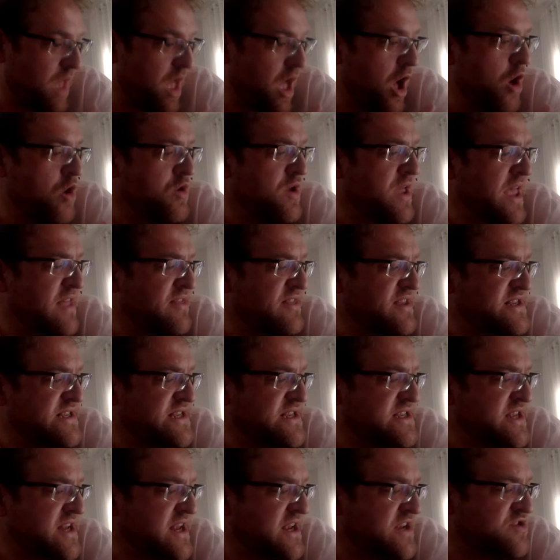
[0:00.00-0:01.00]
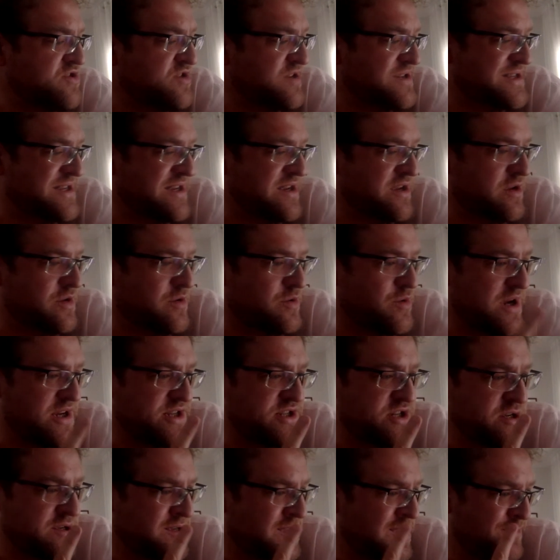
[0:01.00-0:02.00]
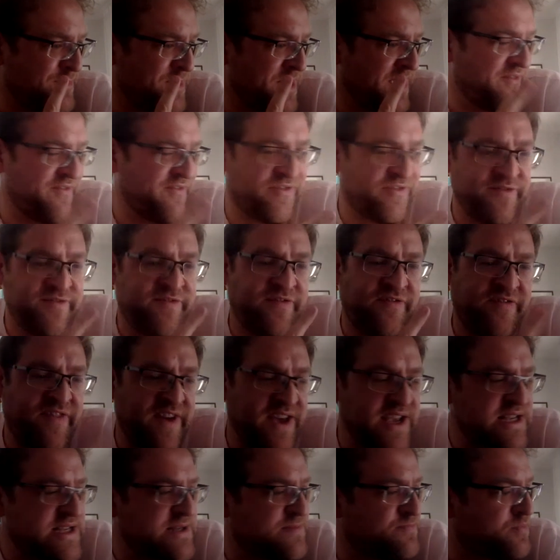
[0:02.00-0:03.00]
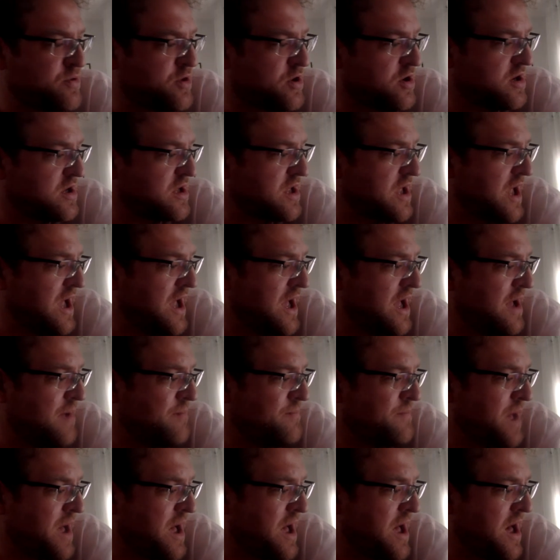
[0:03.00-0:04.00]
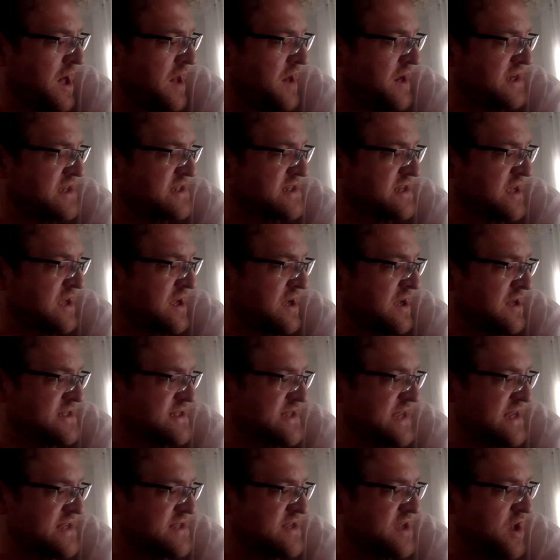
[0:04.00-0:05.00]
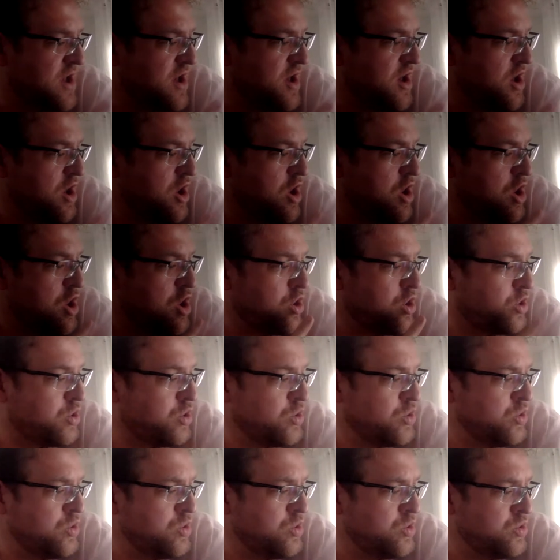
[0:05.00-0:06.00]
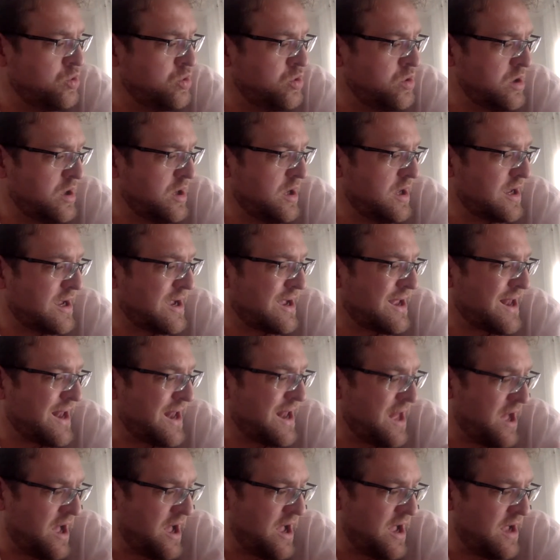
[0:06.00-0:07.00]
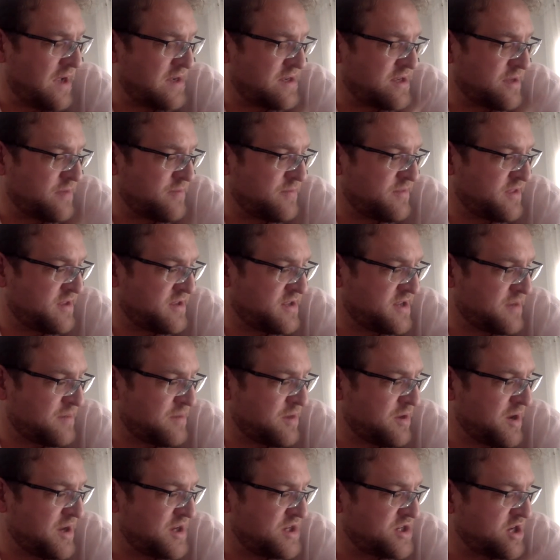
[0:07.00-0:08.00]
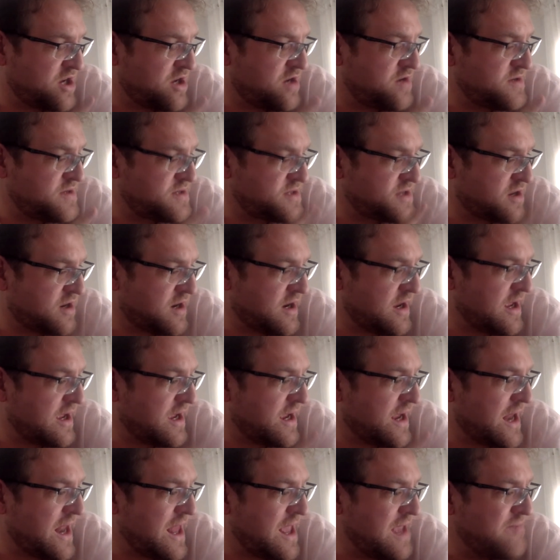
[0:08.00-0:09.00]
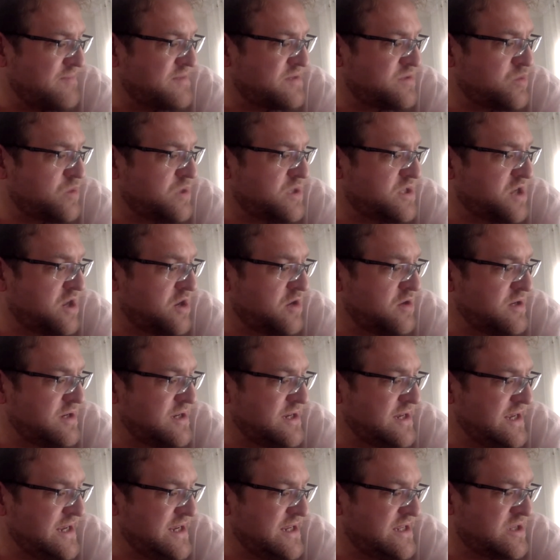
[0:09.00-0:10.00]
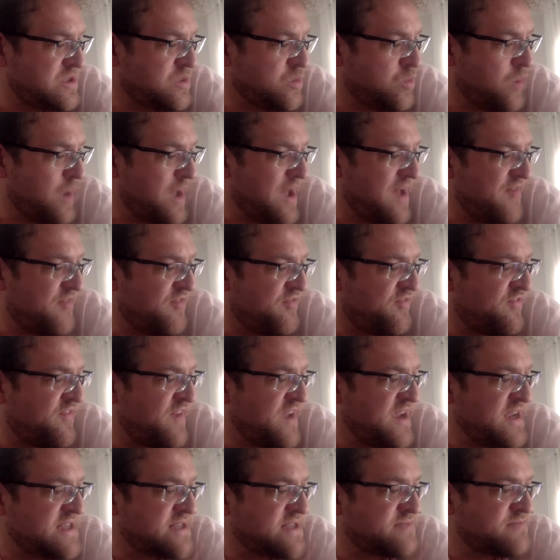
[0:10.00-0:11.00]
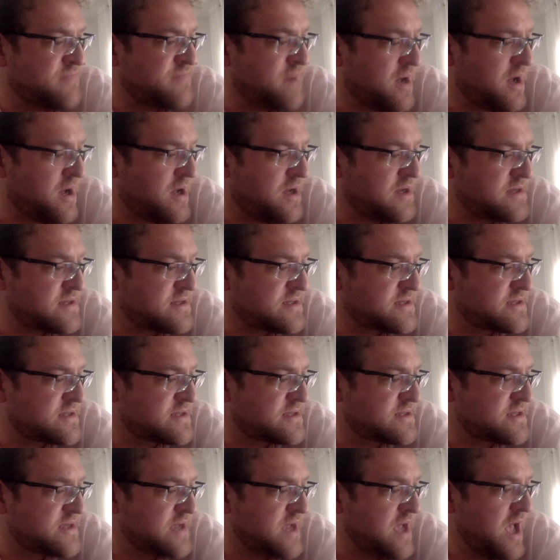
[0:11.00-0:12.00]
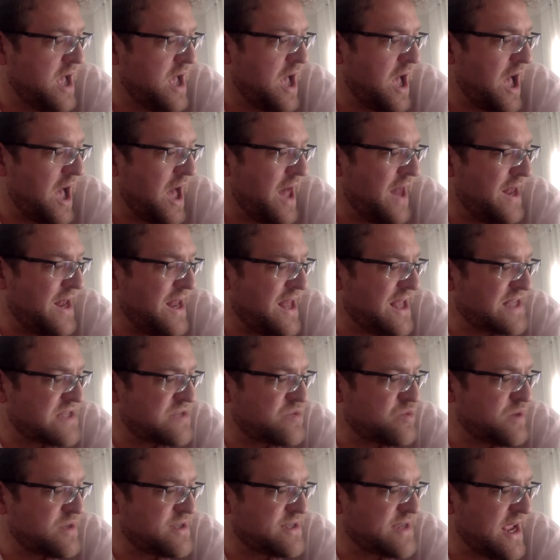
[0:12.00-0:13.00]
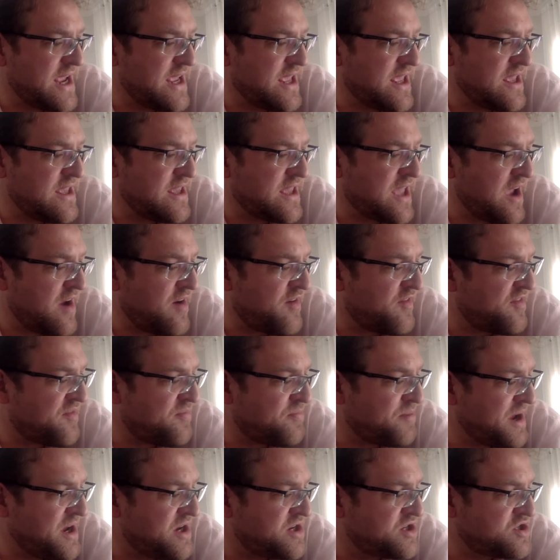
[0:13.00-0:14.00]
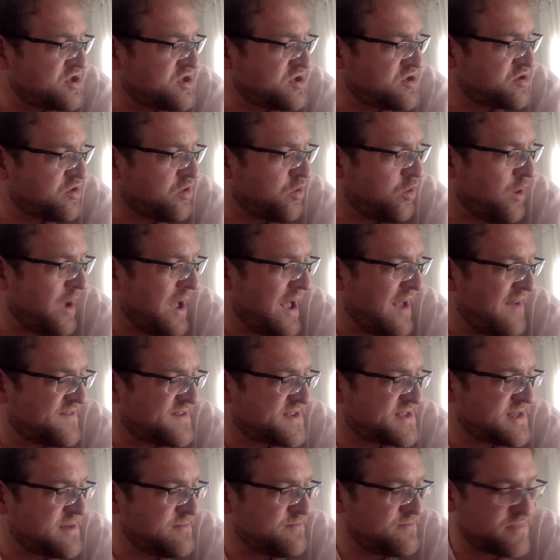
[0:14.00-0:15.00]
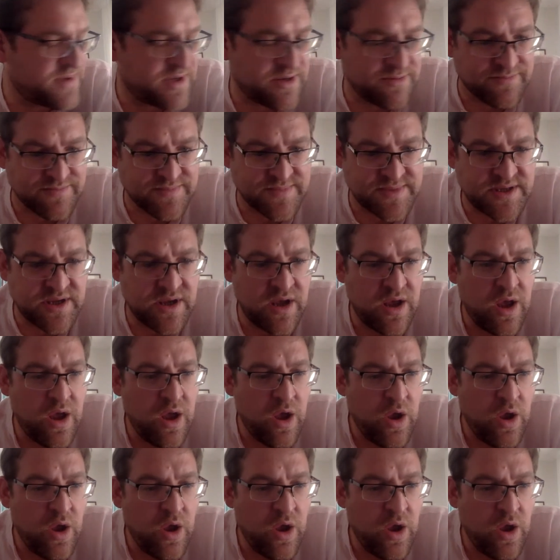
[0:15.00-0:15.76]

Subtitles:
Okay, this is an interesting question coming in from Facebook. Haris Khan says, the WHO, claims we don't need to wear face masks unless we're taking care of a patient or have symptoms.